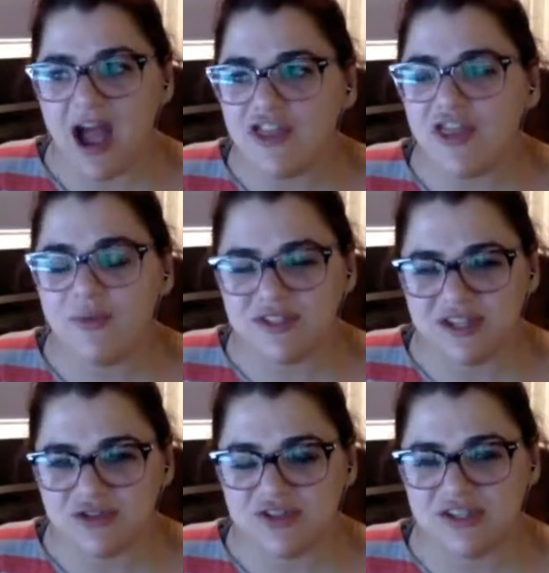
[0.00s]
that was an
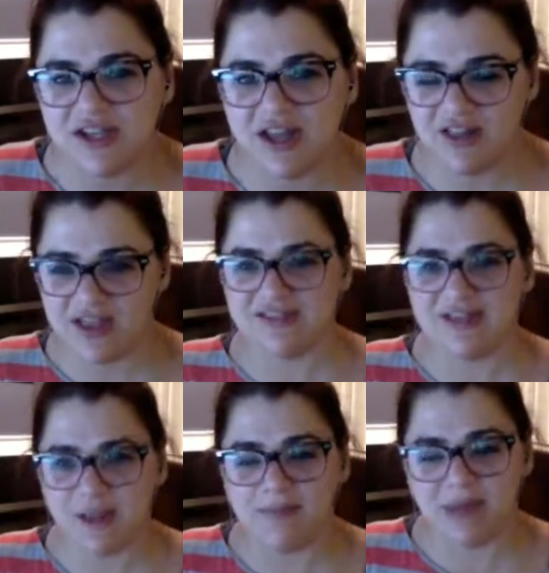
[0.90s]
interesting kind of like
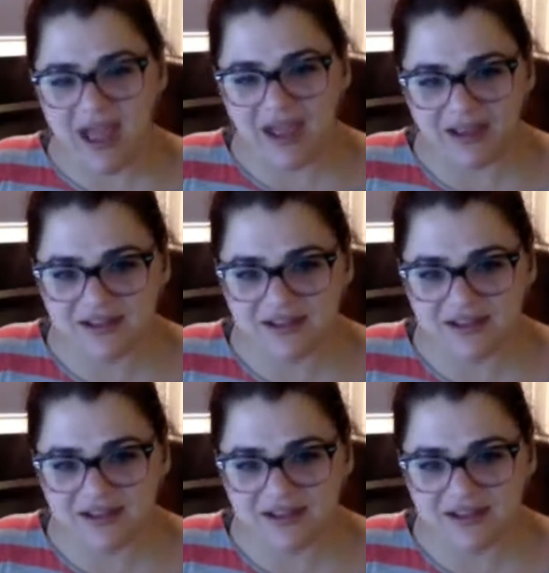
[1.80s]
step back